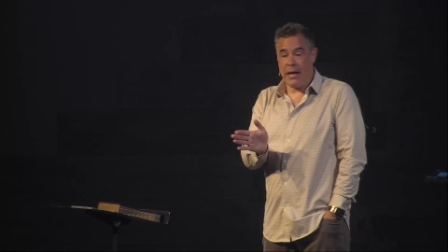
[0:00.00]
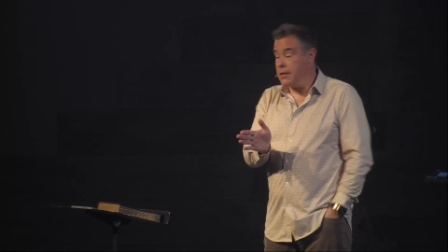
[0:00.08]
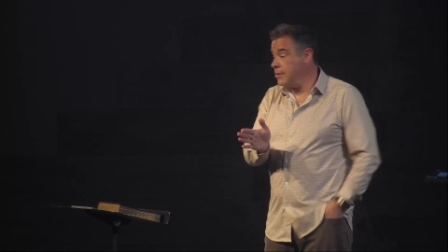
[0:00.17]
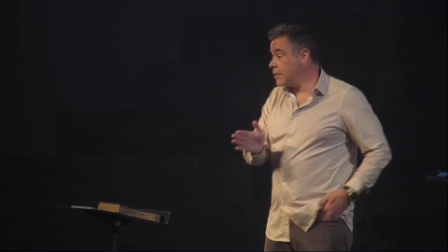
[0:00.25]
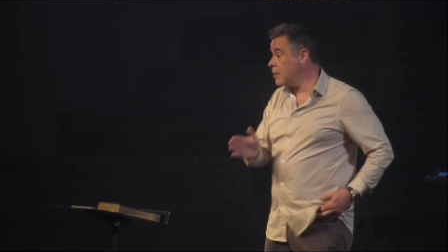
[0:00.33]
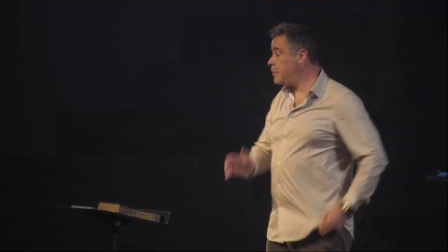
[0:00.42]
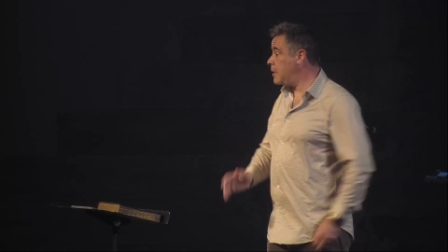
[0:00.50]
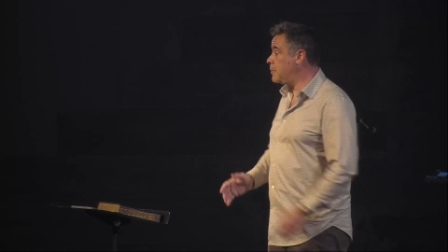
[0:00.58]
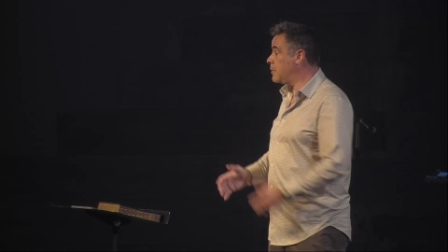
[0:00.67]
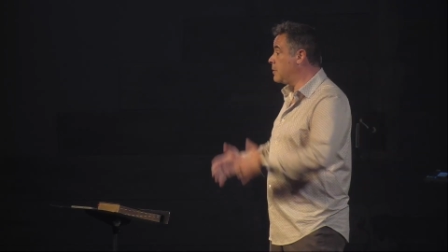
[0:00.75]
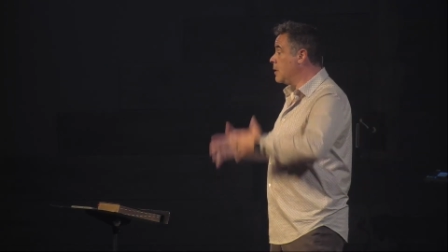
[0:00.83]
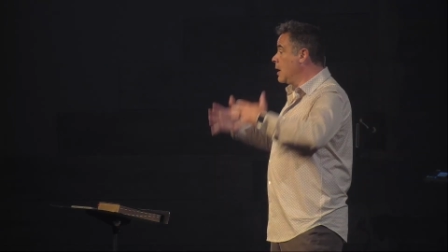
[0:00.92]
I, there are
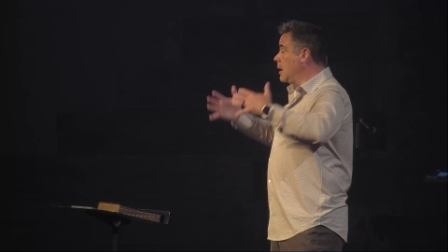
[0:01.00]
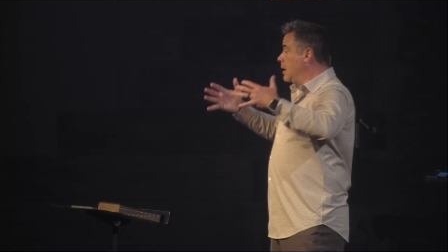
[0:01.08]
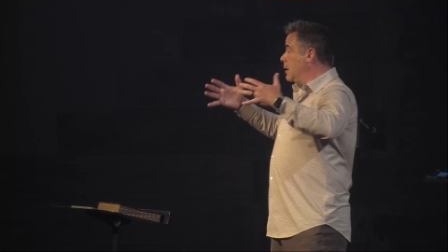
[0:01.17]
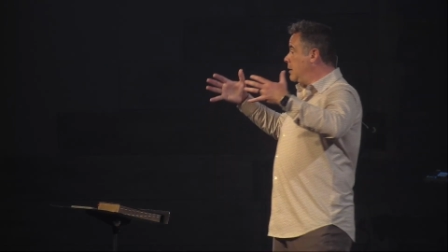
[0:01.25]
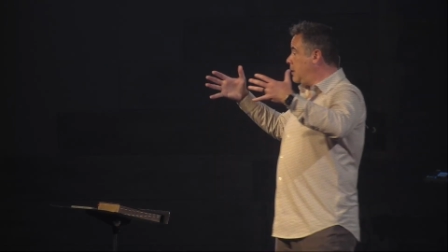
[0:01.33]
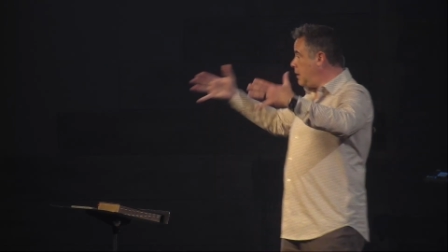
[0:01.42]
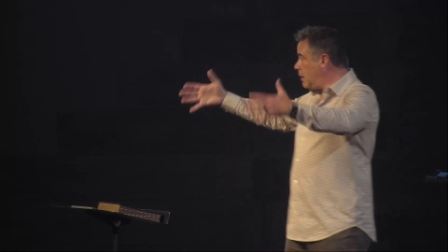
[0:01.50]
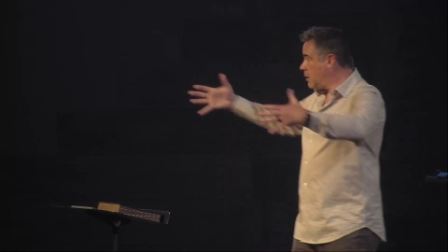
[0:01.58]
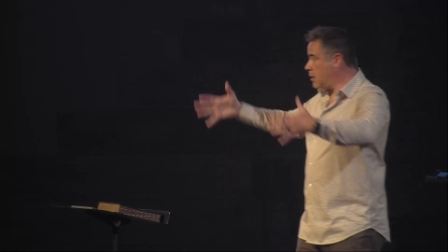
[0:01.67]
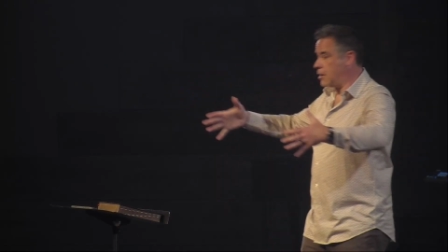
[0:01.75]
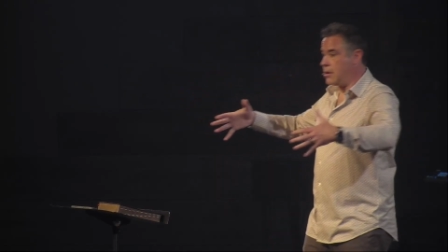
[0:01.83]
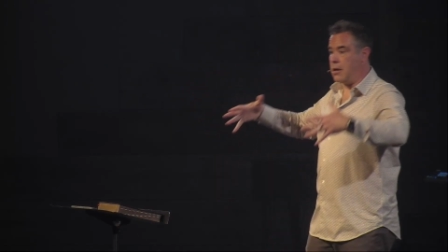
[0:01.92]
people
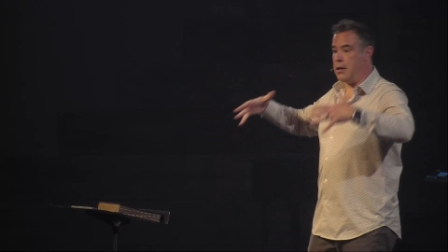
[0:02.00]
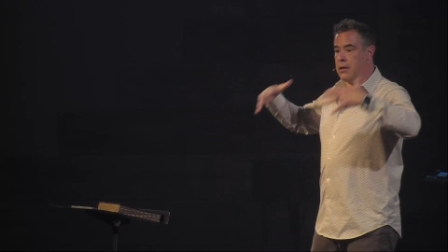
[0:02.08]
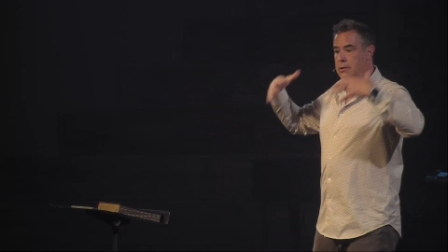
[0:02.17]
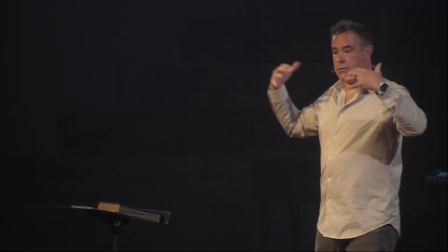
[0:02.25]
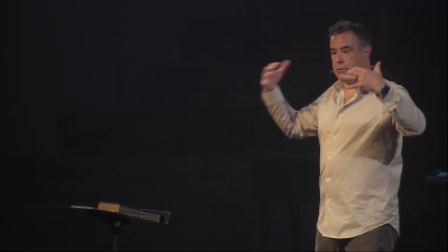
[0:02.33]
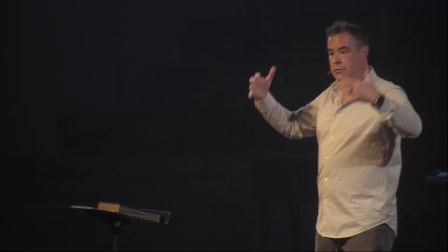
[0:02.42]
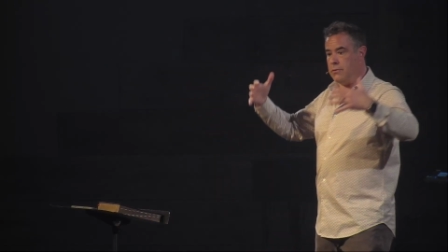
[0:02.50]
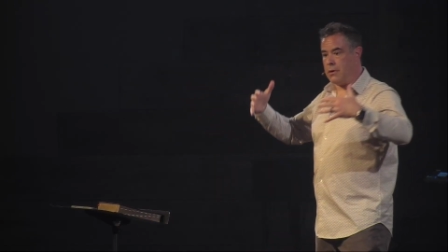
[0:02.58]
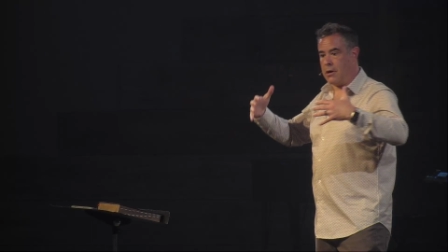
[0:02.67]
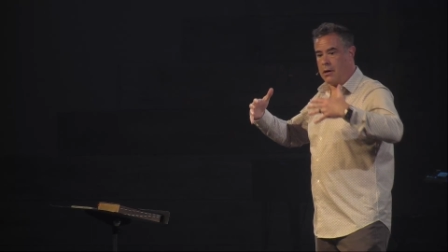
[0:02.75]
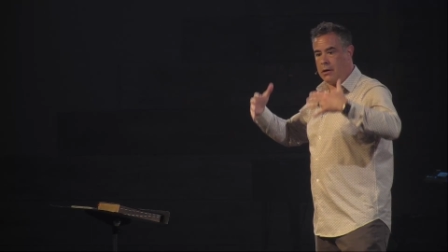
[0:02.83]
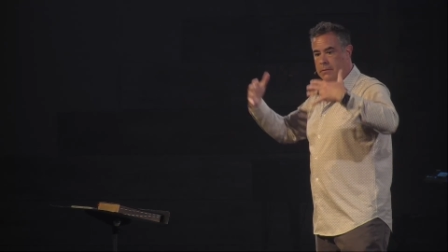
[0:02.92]
here uh, who
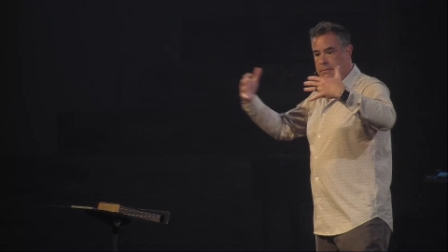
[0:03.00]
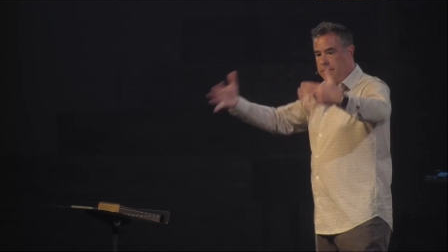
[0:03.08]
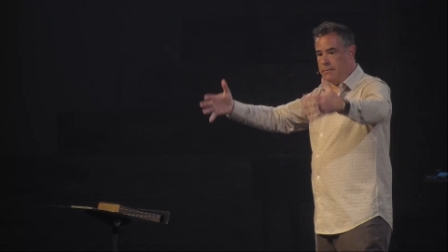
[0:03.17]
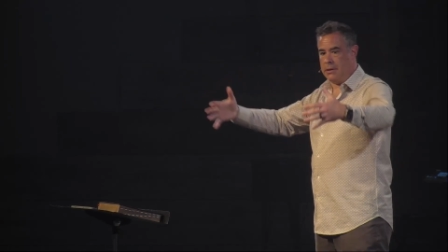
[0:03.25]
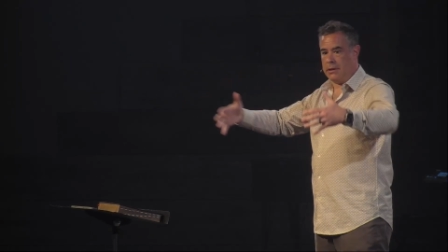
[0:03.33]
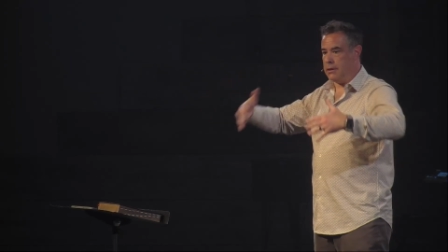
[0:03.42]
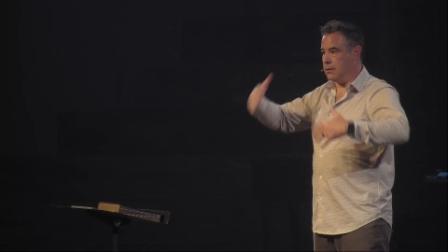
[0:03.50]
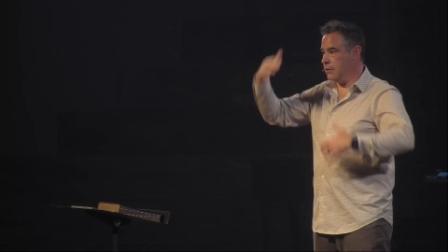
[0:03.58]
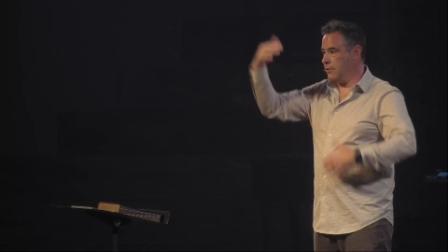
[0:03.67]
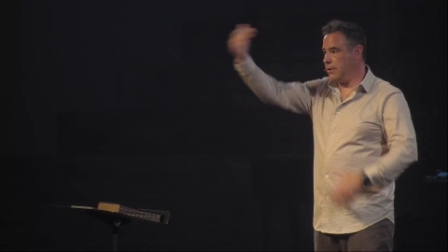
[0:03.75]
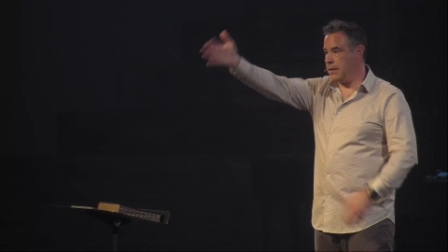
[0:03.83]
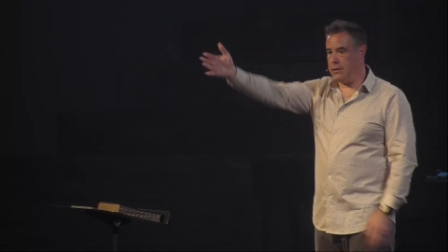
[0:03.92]
are like
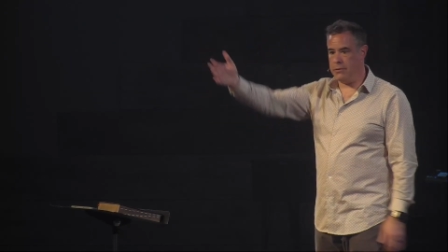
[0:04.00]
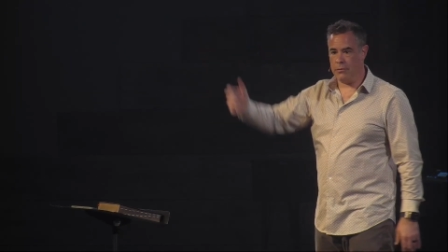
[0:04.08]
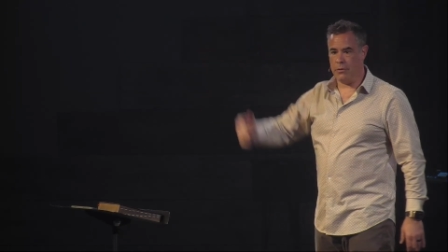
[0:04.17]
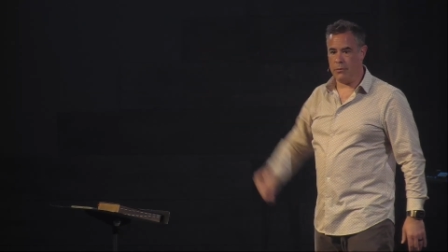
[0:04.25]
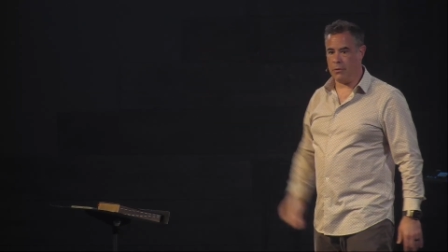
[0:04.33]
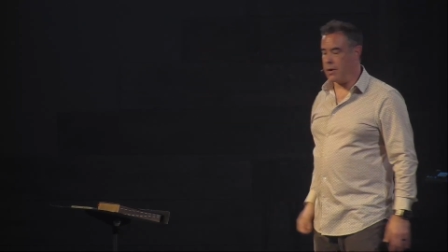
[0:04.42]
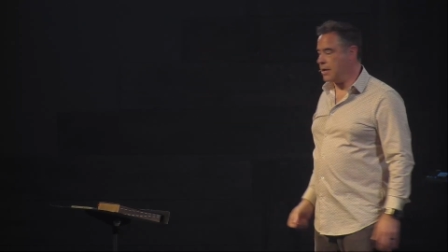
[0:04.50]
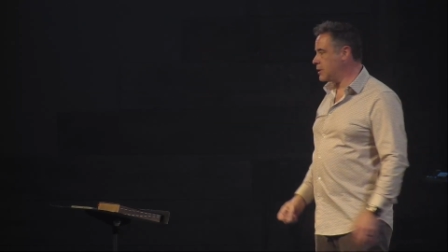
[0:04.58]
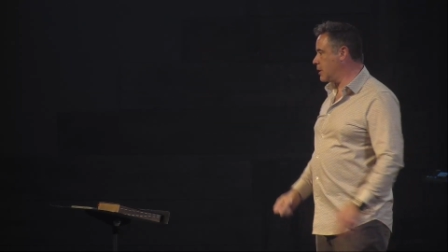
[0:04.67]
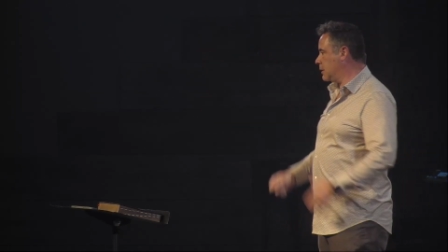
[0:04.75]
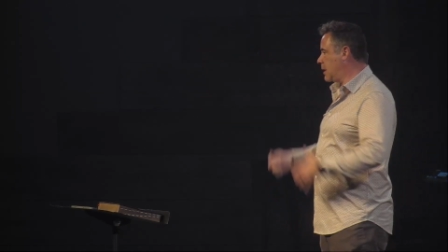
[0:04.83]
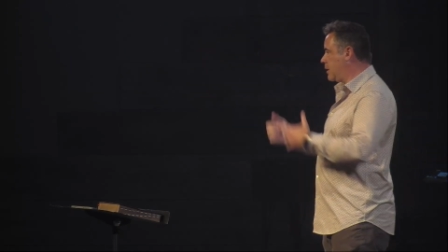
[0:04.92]
literally in the room or
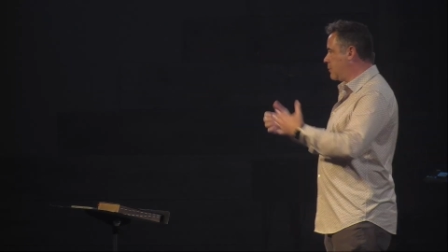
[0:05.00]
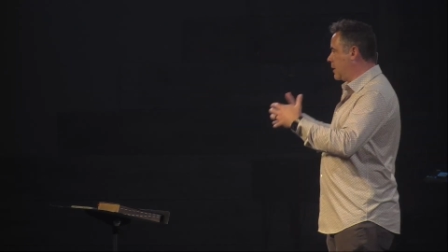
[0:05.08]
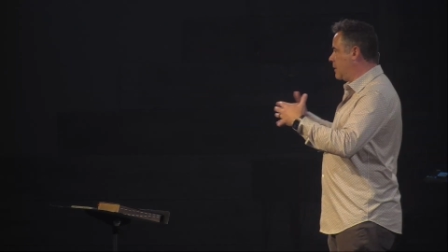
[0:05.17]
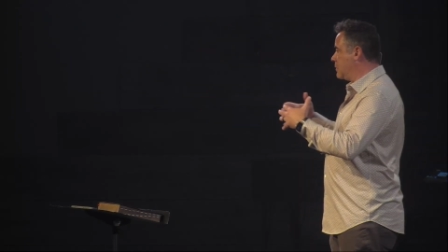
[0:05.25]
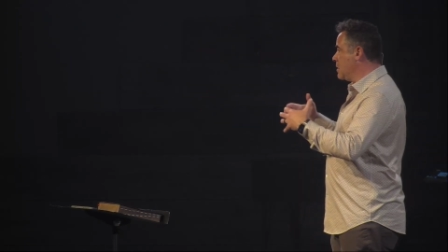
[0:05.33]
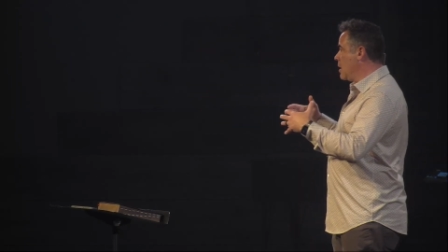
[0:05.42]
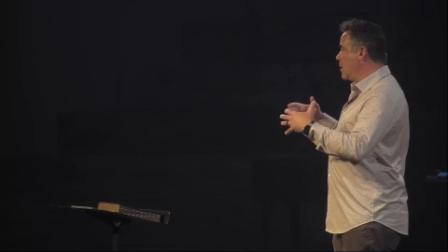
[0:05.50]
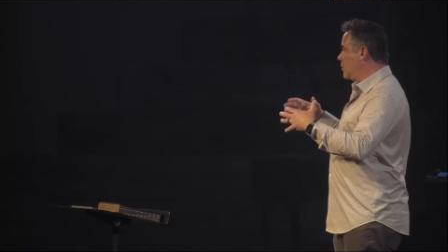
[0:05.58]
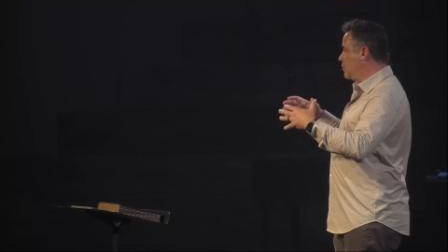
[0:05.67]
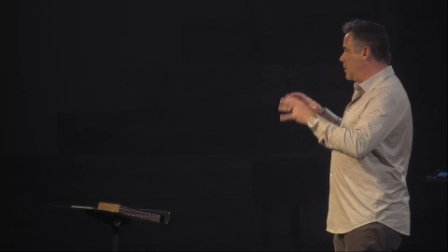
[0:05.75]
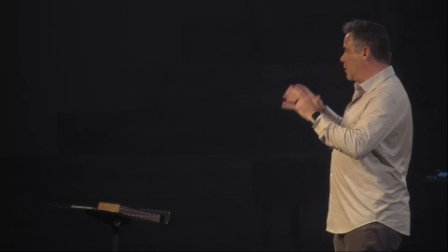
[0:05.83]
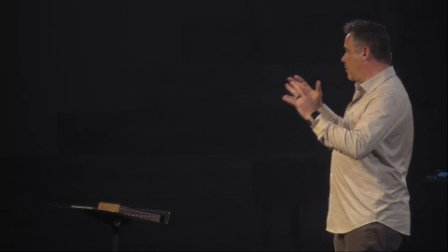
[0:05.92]
watching online or whatever
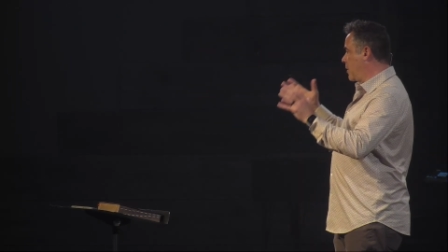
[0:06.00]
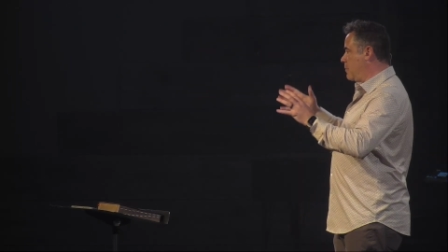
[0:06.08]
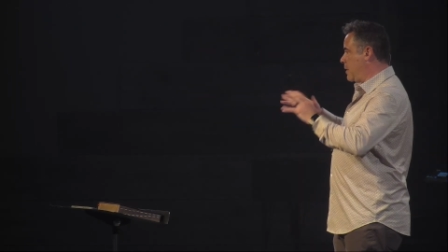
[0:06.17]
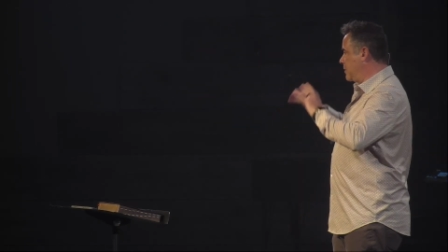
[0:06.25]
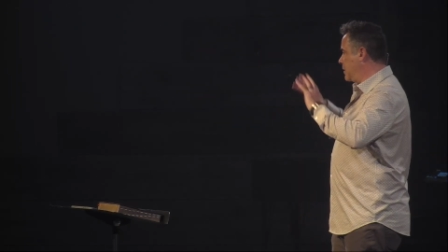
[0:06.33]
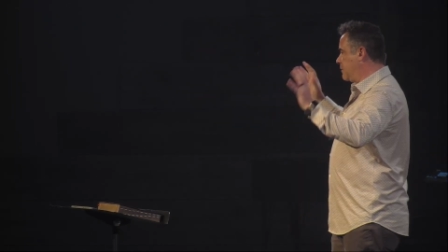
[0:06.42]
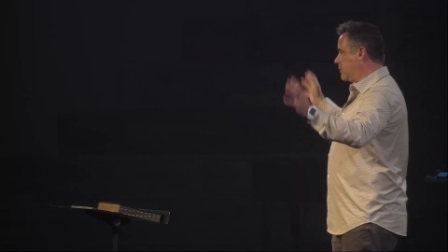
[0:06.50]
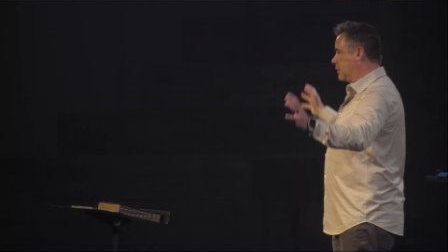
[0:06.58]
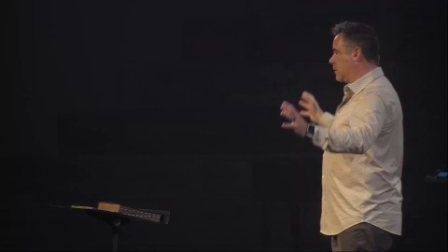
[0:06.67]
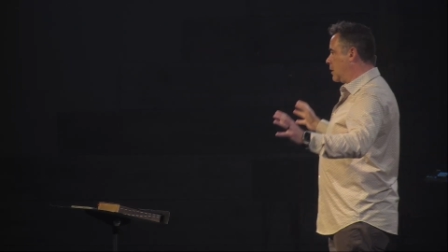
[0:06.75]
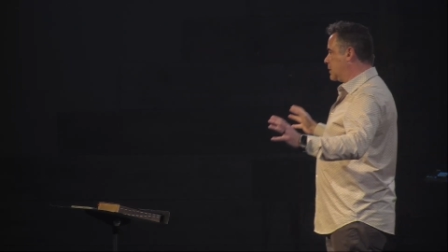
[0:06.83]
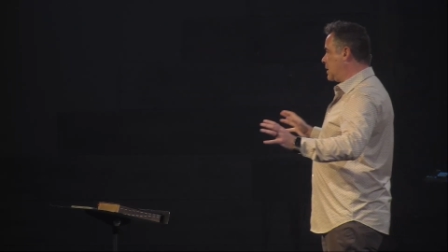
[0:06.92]
who've been a part of Bethany for
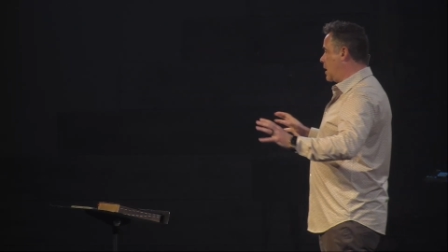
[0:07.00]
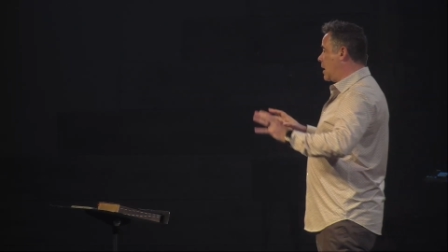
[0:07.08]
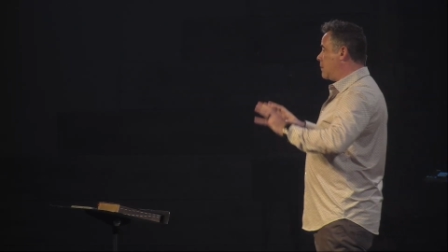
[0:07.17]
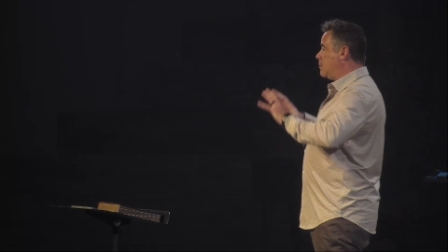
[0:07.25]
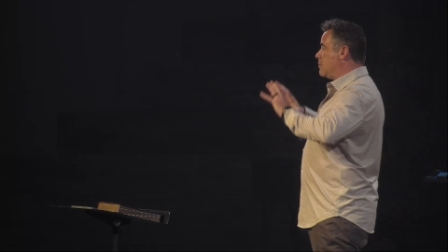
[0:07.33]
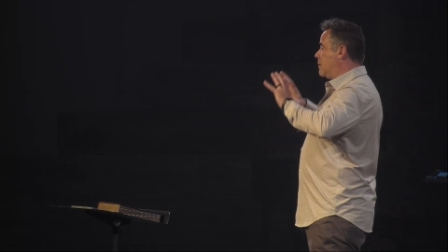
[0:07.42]
a long time.